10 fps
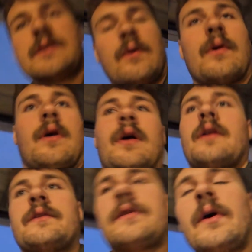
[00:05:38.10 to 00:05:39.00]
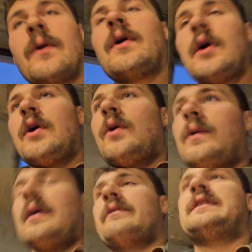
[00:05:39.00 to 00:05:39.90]
going on. So
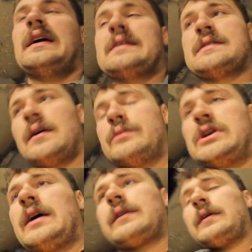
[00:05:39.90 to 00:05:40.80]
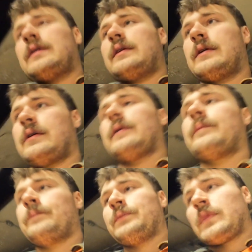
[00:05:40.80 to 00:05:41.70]
we have a test subject.
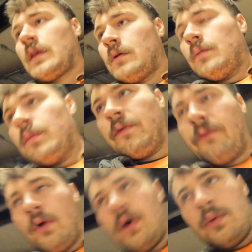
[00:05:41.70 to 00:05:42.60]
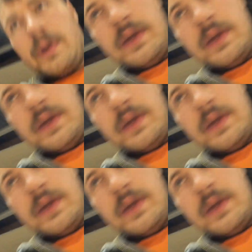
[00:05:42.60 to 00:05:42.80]
Before we